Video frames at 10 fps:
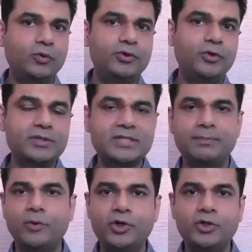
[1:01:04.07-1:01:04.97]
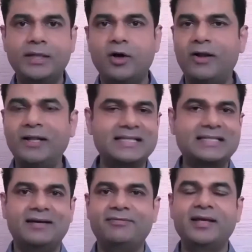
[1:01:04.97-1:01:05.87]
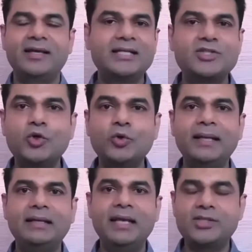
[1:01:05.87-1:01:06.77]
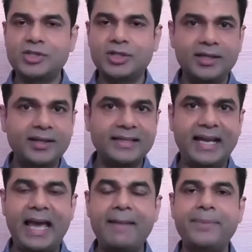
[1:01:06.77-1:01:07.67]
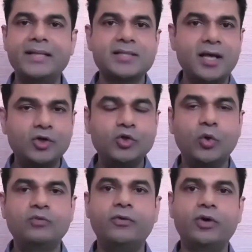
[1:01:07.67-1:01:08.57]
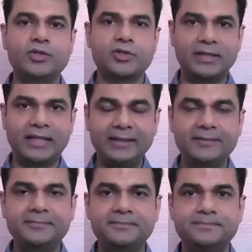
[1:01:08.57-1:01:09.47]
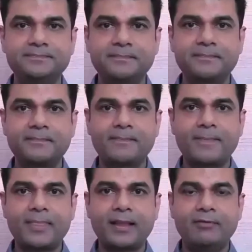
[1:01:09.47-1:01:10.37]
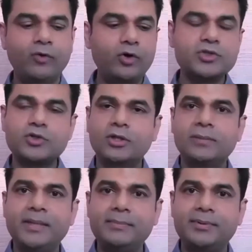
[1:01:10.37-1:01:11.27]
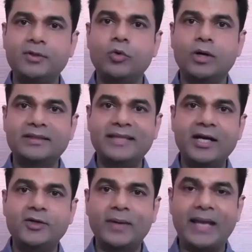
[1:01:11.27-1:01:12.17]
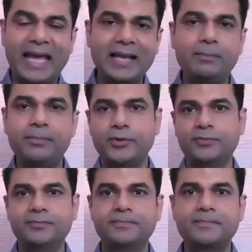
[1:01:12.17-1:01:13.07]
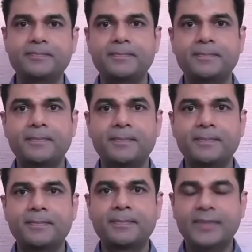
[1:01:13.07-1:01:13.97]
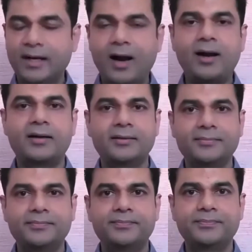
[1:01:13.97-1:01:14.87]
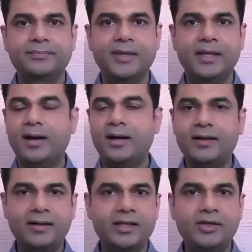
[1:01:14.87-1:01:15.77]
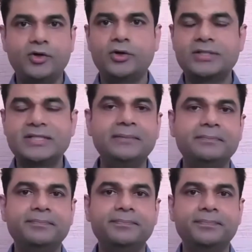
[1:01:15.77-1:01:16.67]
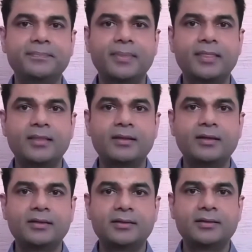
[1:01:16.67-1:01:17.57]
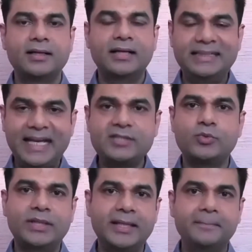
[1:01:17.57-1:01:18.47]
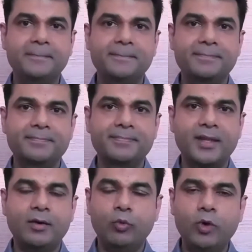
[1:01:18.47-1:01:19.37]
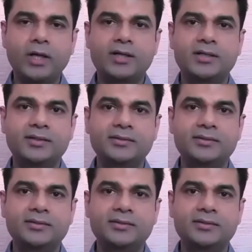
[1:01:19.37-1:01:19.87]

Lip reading: don't support you and all that stuff. It's human nature that happens. Don't focus on that. Focus on the people who are there to help you. There are in your team. Attach with them. Work.